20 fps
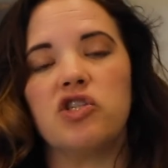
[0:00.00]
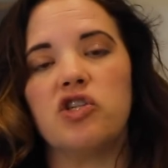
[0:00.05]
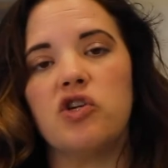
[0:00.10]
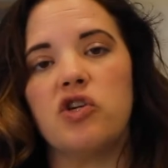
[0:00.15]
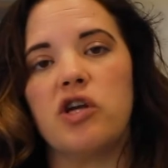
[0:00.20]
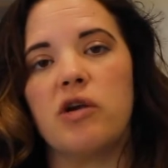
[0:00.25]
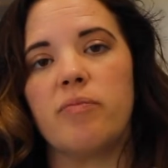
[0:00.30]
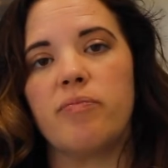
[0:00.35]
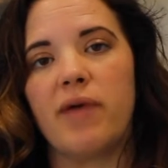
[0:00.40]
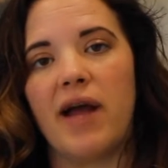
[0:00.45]
to
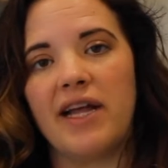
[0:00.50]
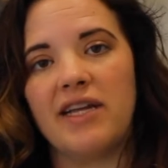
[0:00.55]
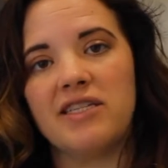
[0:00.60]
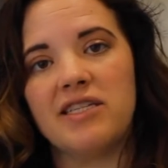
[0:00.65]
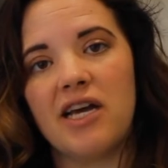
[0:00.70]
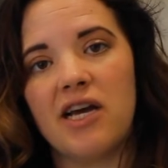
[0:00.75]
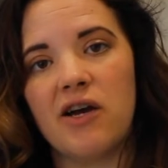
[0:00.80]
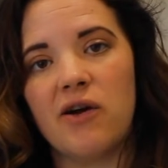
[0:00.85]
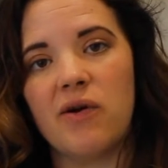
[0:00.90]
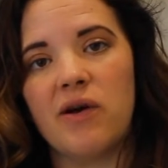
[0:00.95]
your bread
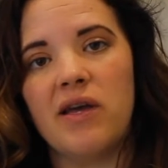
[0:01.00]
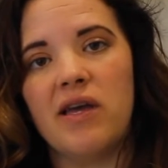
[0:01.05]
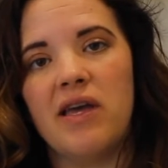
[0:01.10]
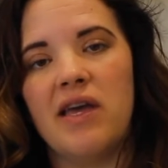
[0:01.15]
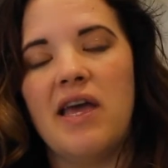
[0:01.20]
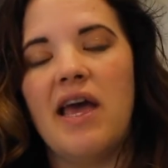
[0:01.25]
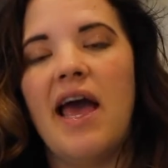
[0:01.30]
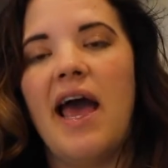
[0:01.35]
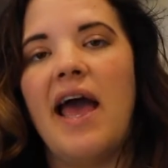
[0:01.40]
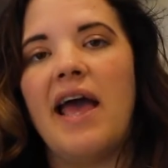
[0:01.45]
dough
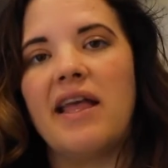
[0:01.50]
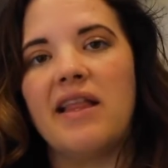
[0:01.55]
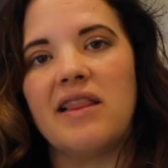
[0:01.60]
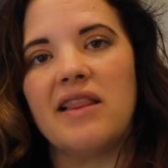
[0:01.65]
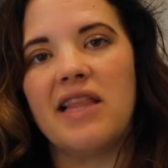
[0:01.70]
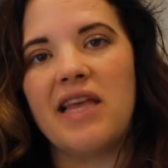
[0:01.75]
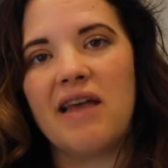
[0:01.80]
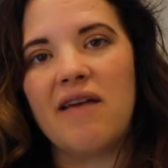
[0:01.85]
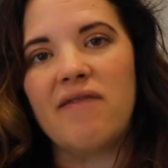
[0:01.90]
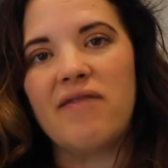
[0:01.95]

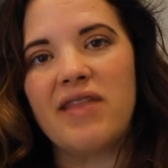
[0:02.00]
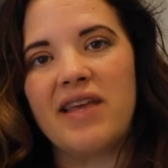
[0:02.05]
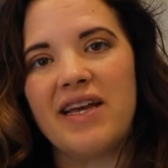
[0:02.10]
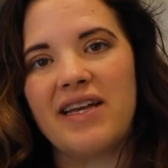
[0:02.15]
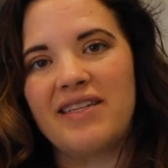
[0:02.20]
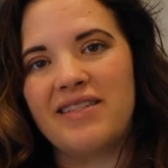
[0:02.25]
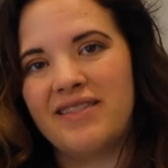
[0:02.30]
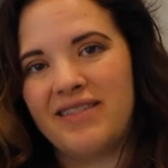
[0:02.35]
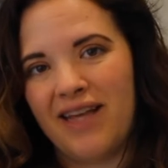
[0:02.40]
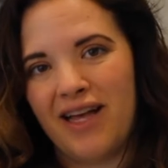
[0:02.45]
and leave
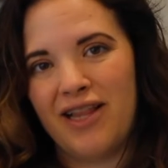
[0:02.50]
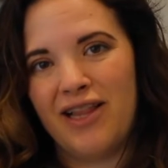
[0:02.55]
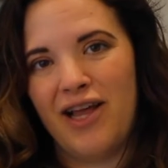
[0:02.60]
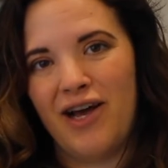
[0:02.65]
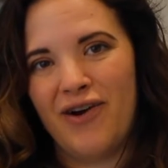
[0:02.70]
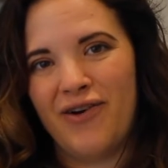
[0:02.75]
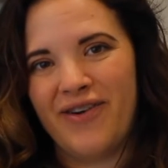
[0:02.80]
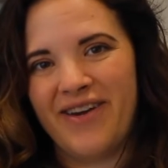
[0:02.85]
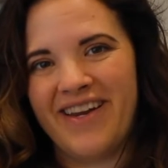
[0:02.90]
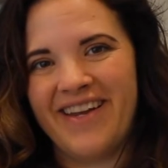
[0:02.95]
this
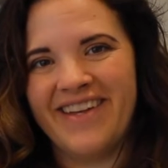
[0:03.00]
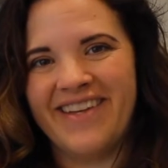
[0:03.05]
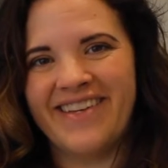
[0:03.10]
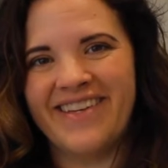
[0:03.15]
alone.